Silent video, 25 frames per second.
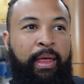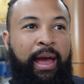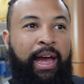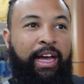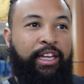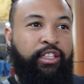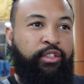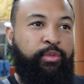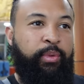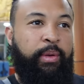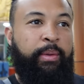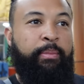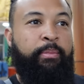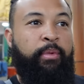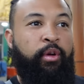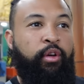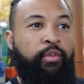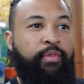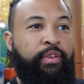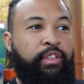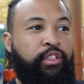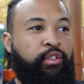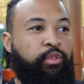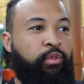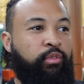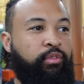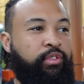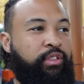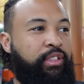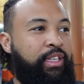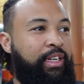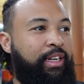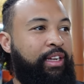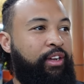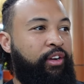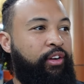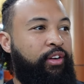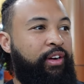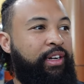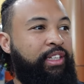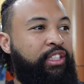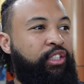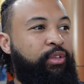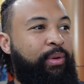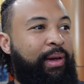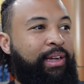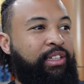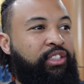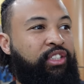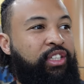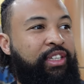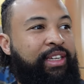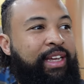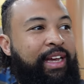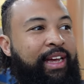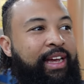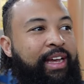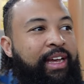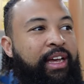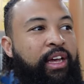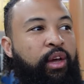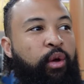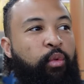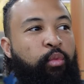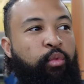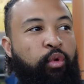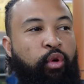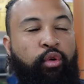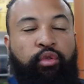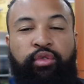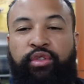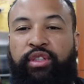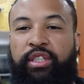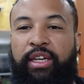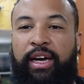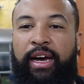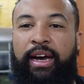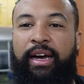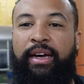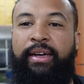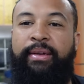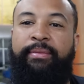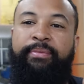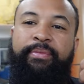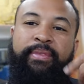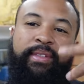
as we're moving towards Siliguri to actually get water,